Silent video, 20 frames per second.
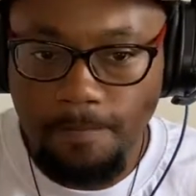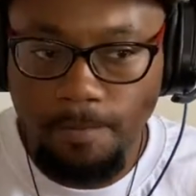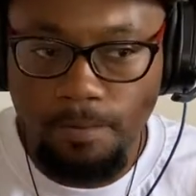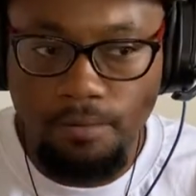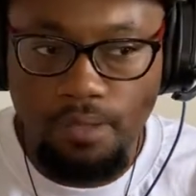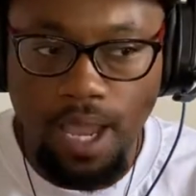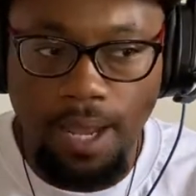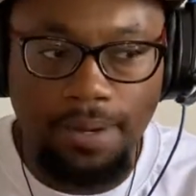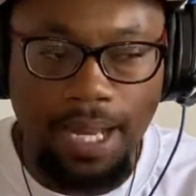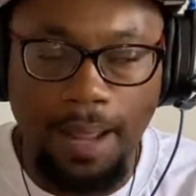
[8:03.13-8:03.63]

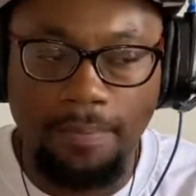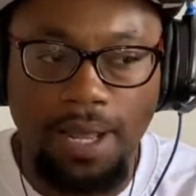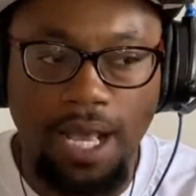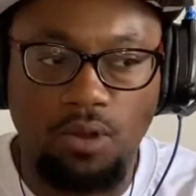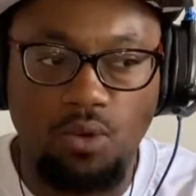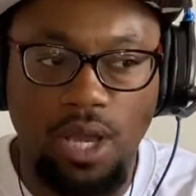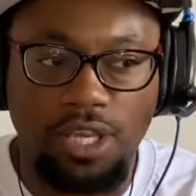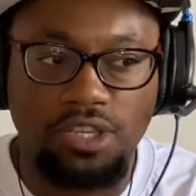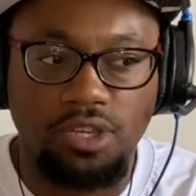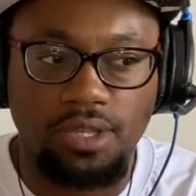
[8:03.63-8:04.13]
And I'm not
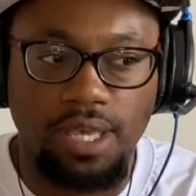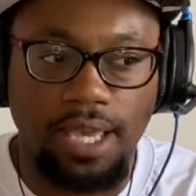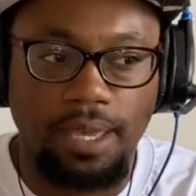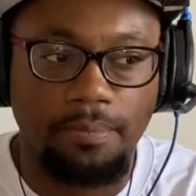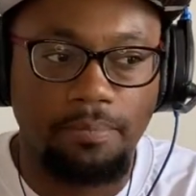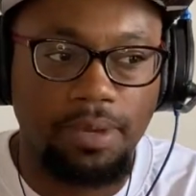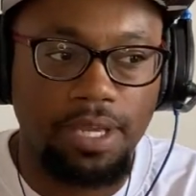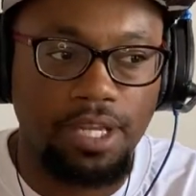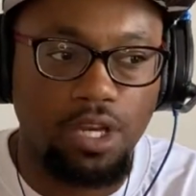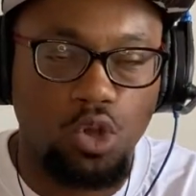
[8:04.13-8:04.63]
quite sure they can
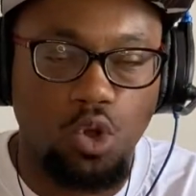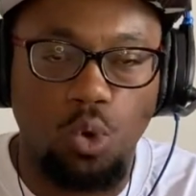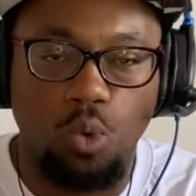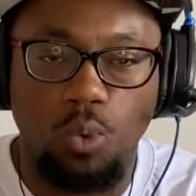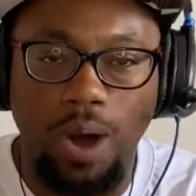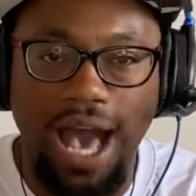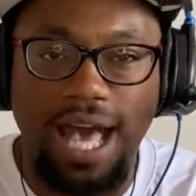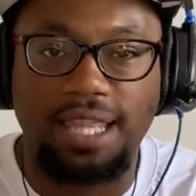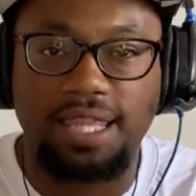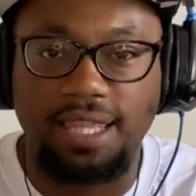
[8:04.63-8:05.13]
beat a
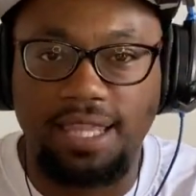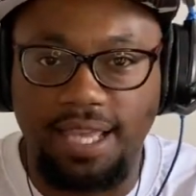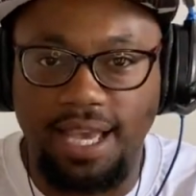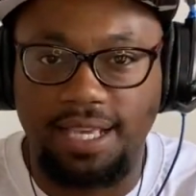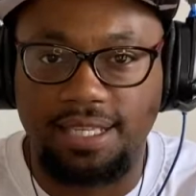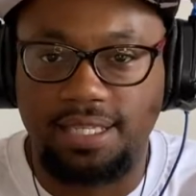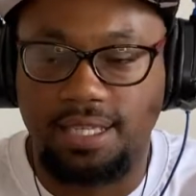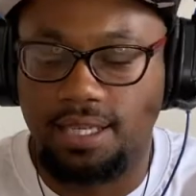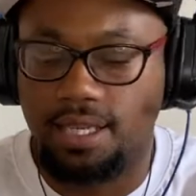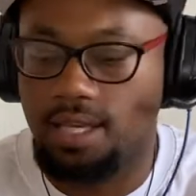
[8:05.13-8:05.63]

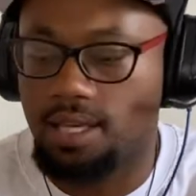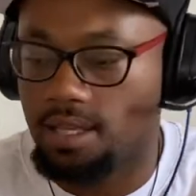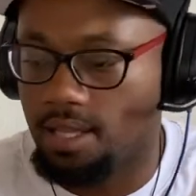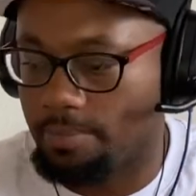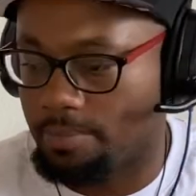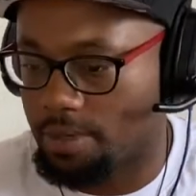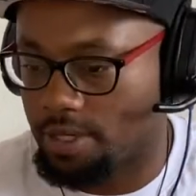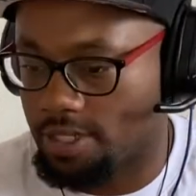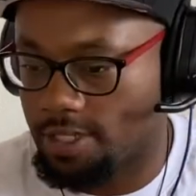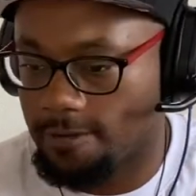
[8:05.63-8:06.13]
Kawhi-less
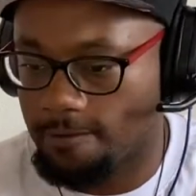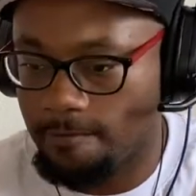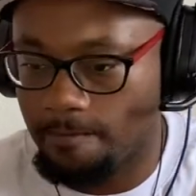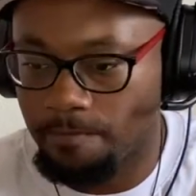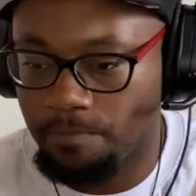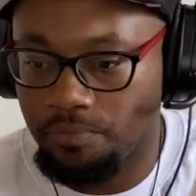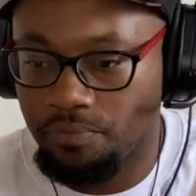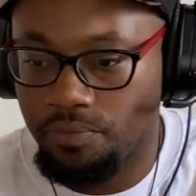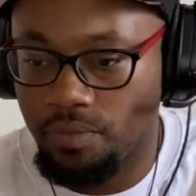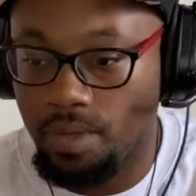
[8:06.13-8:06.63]
Clippers.
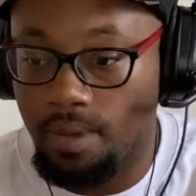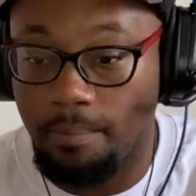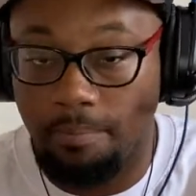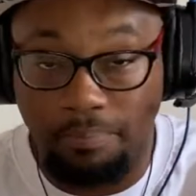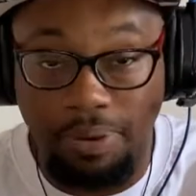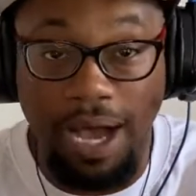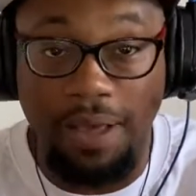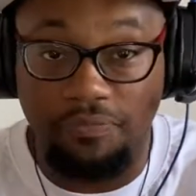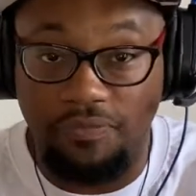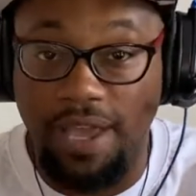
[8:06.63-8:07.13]

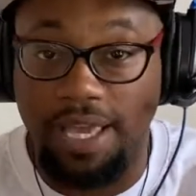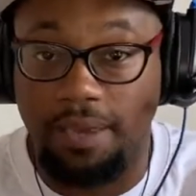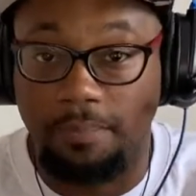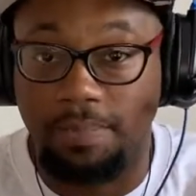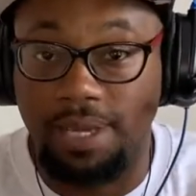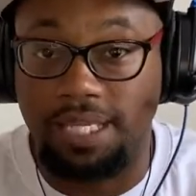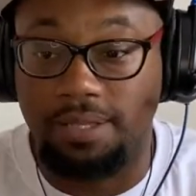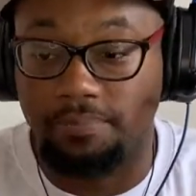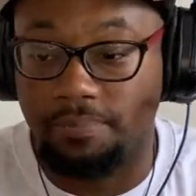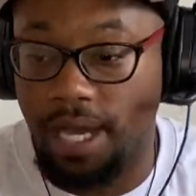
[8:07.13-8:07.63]
But they can
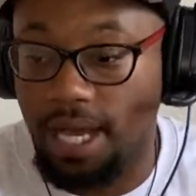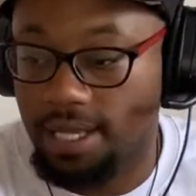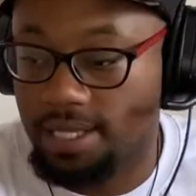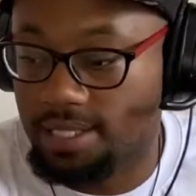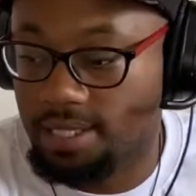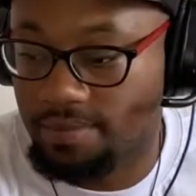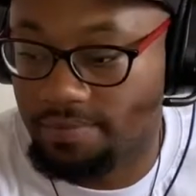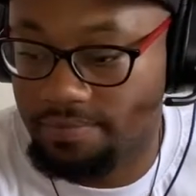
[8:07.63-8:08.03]
beat the Bucks.